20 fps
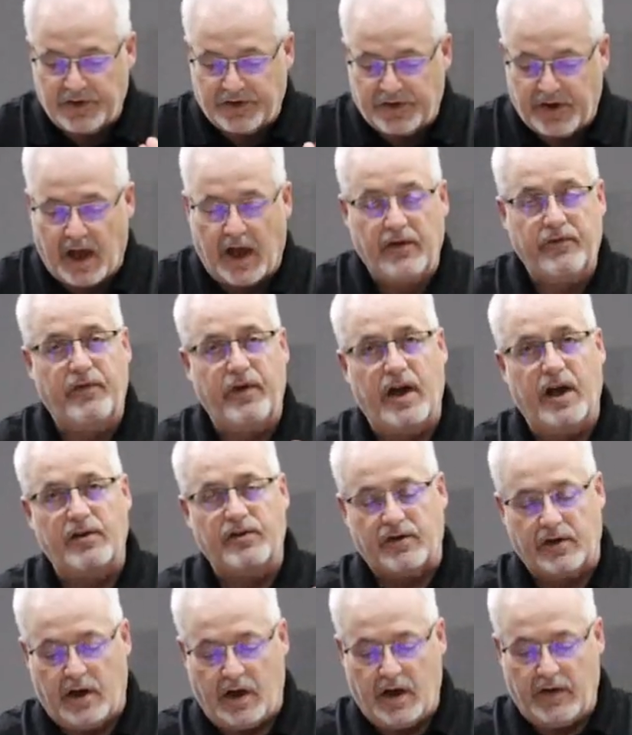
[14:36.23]

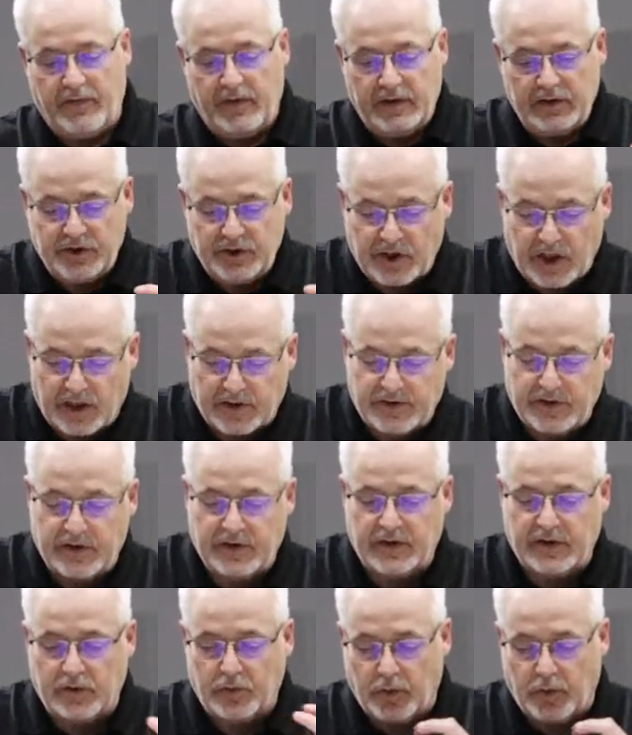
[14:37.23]
steadfast love, justice,